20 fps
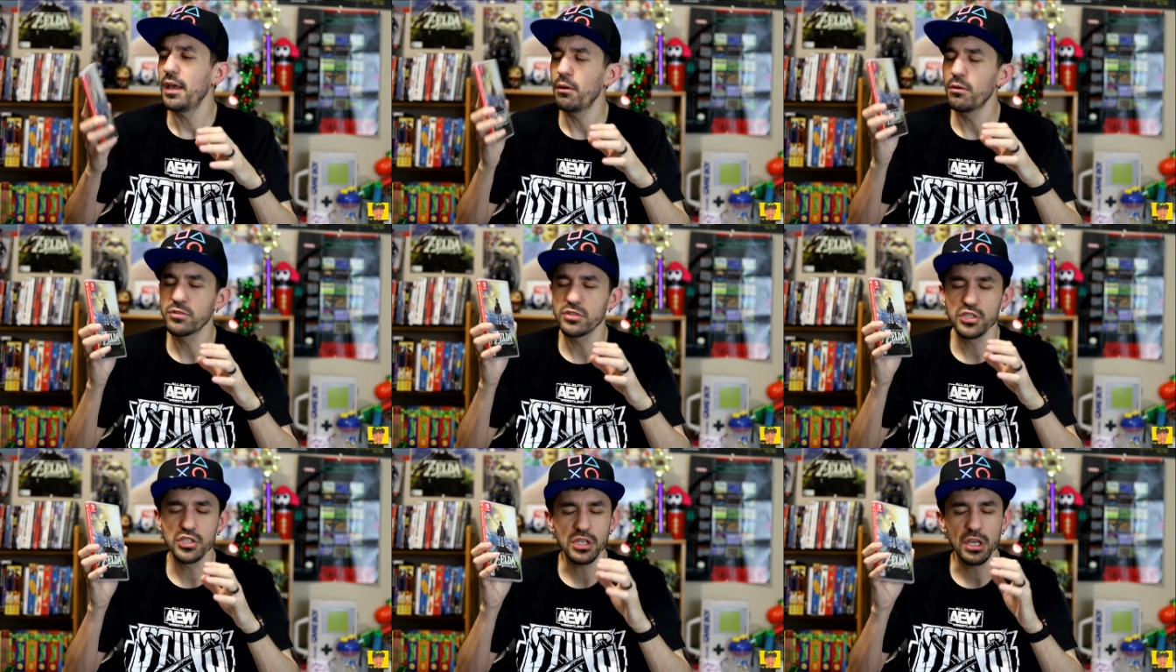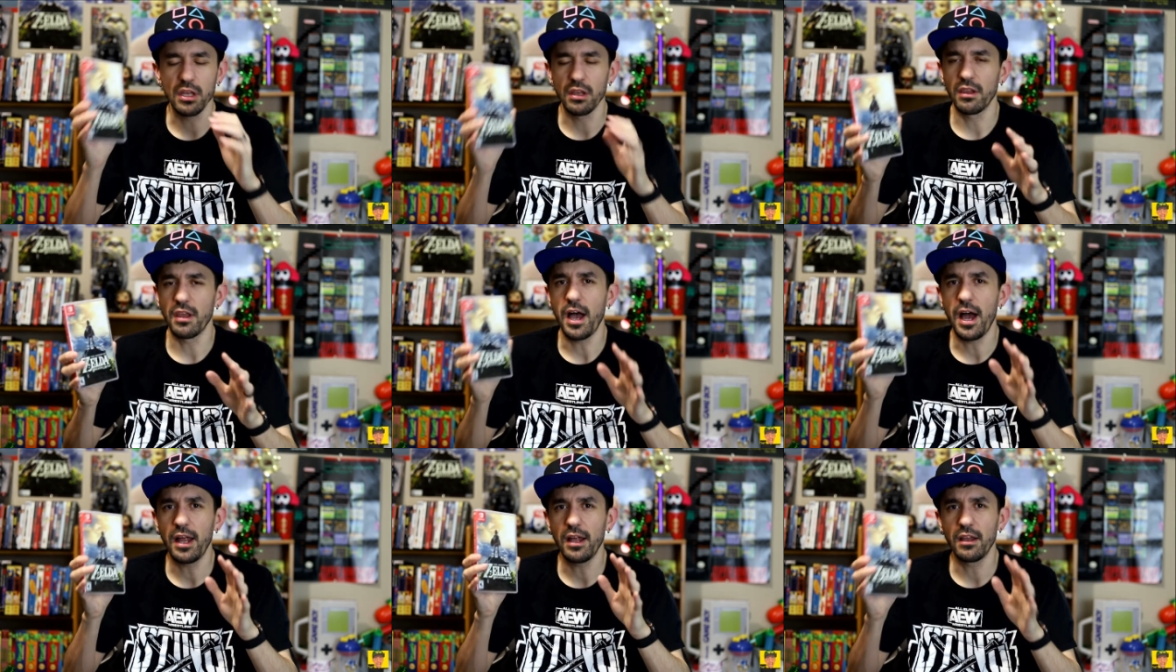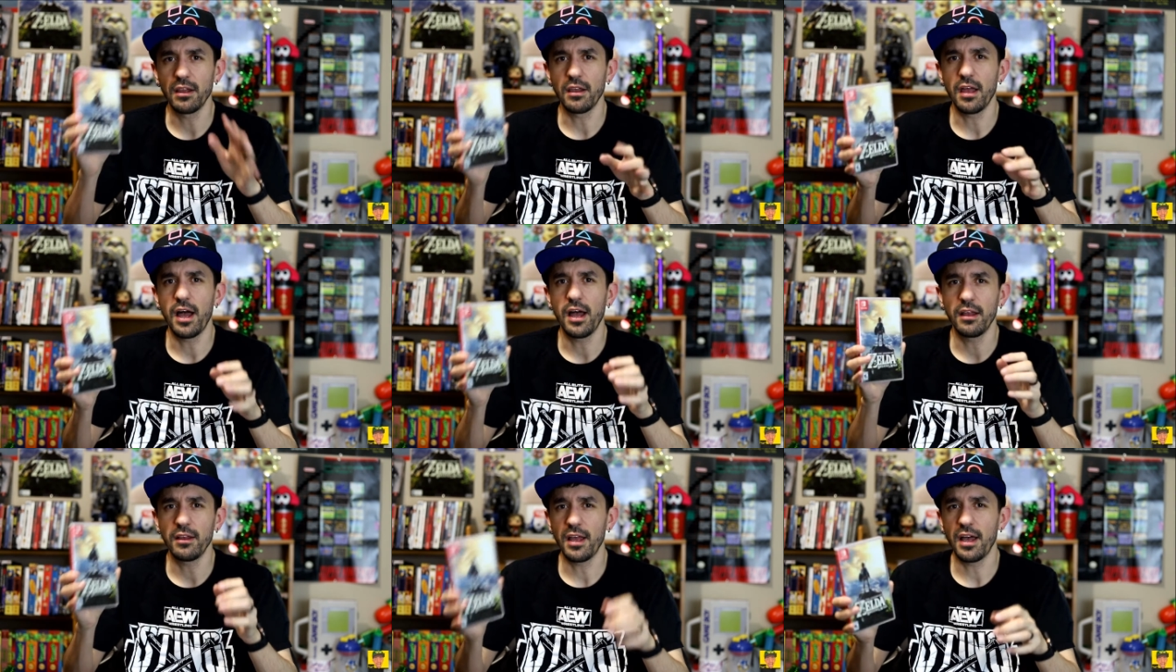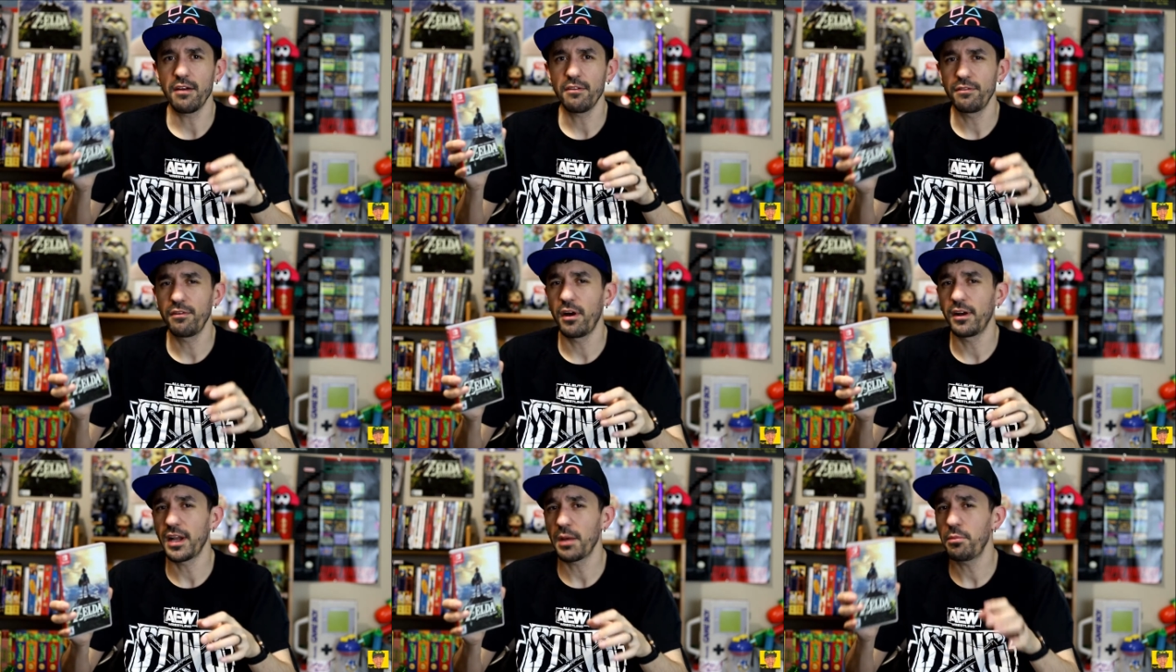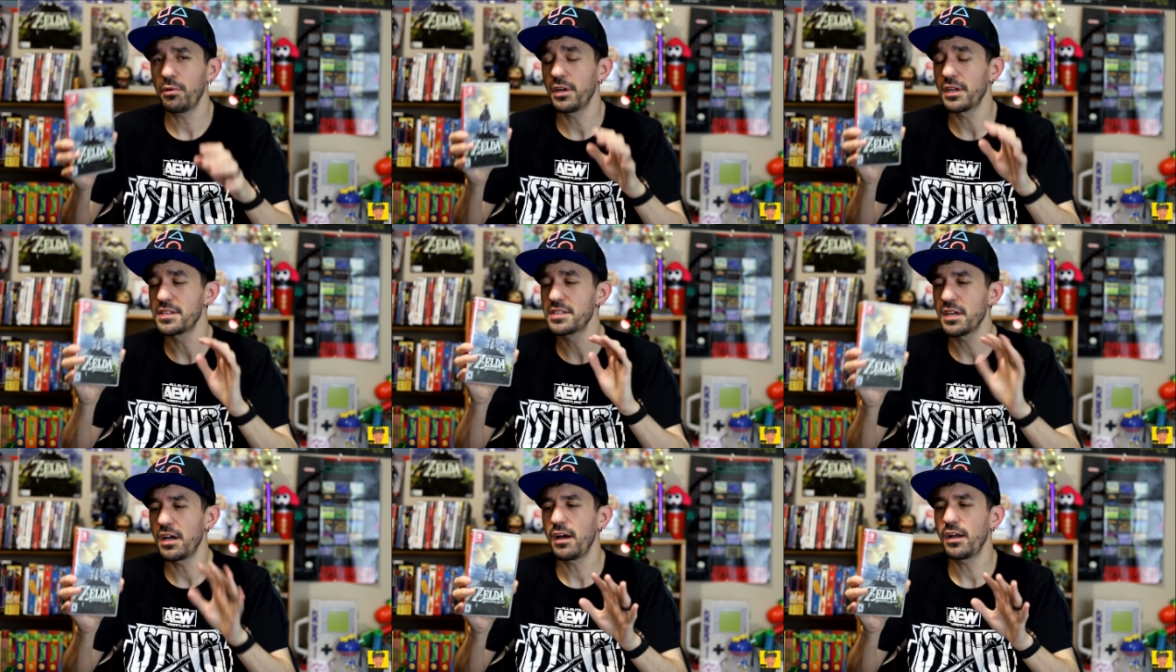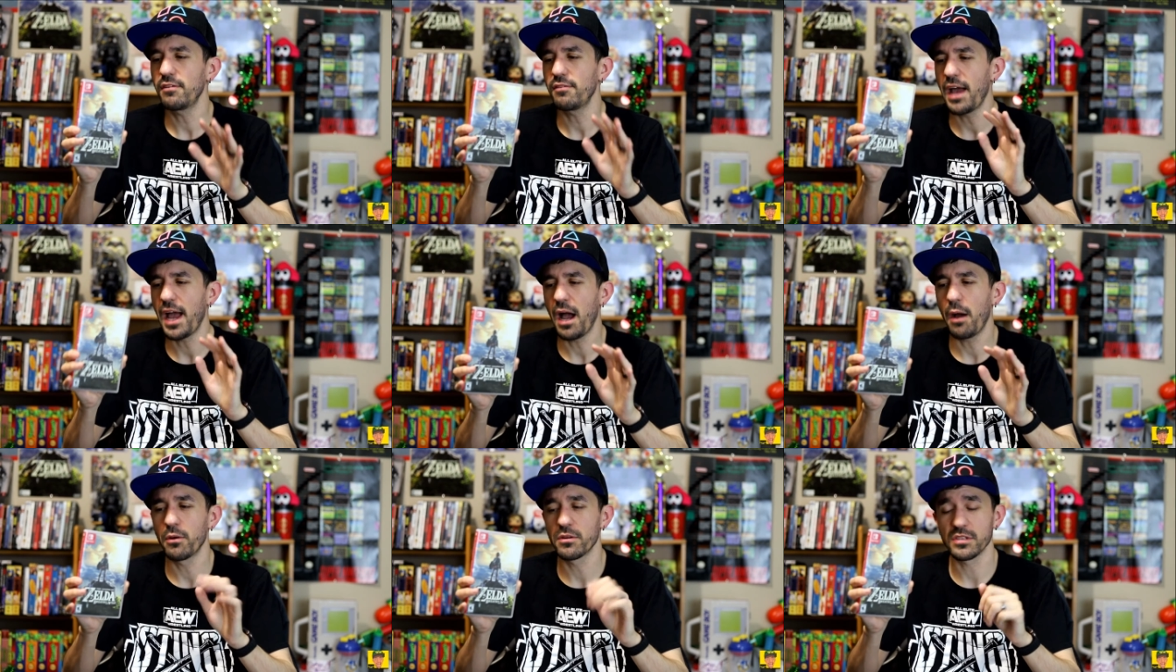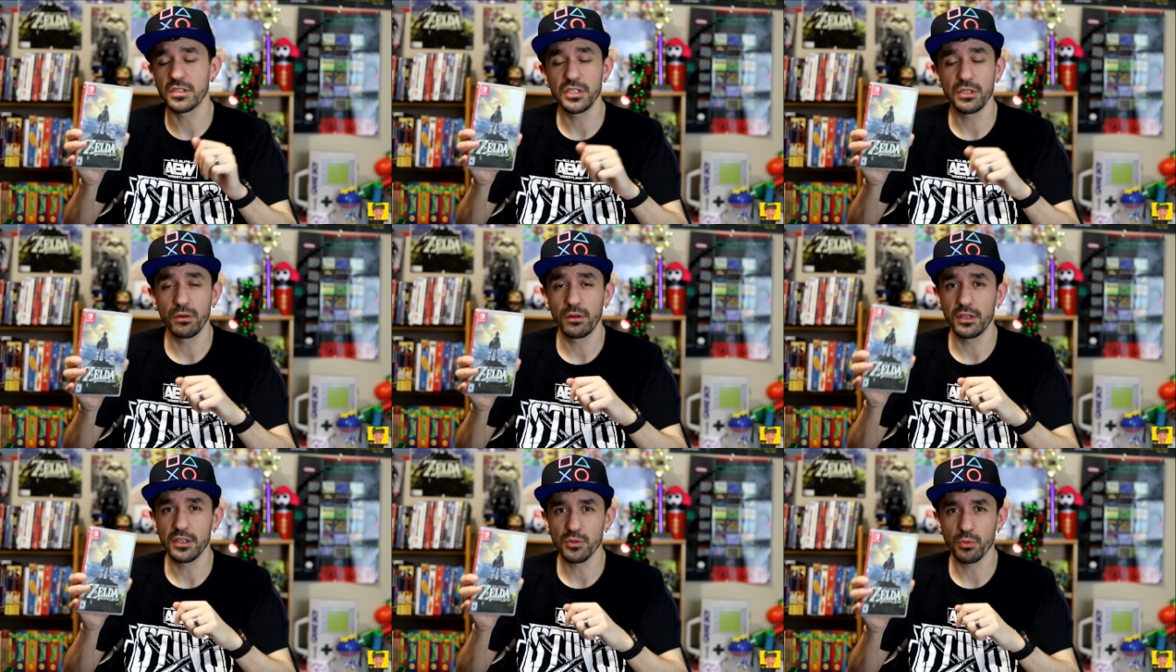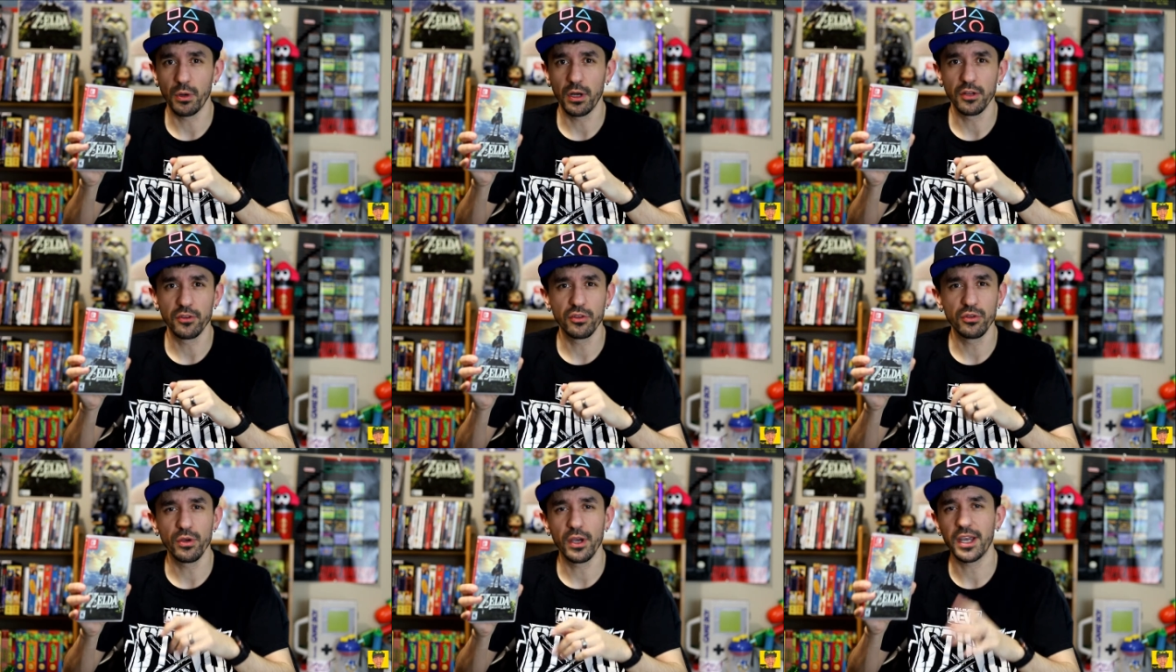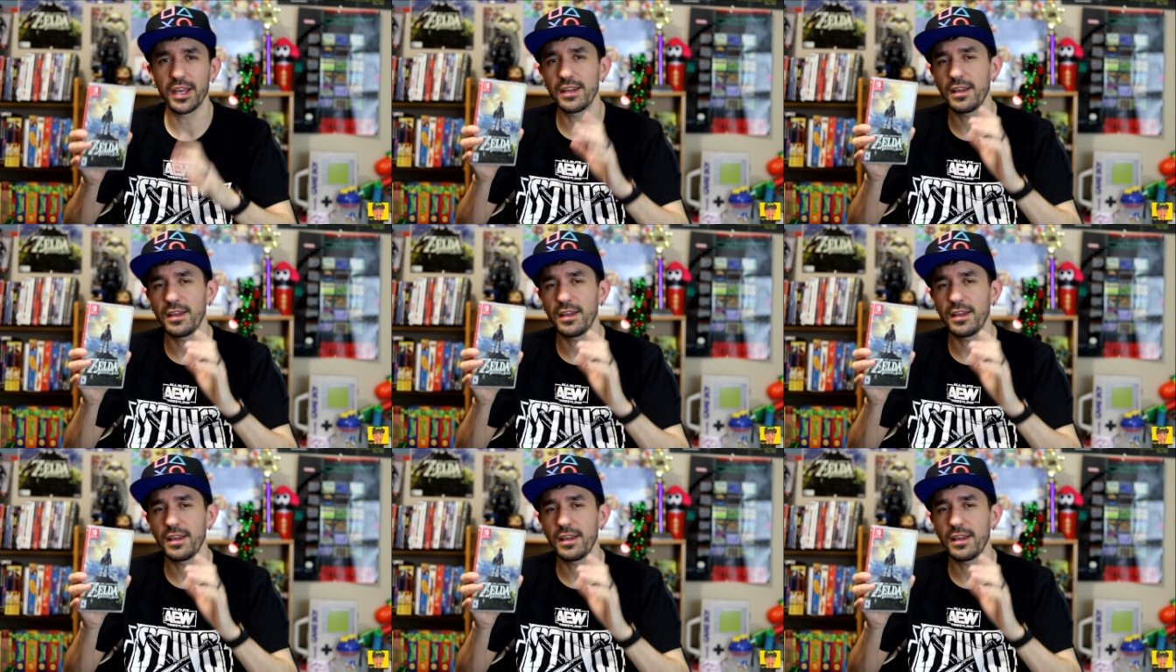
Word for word: It was just a lot, a lot, a lot of fun. I put a ton of hours into it as well too.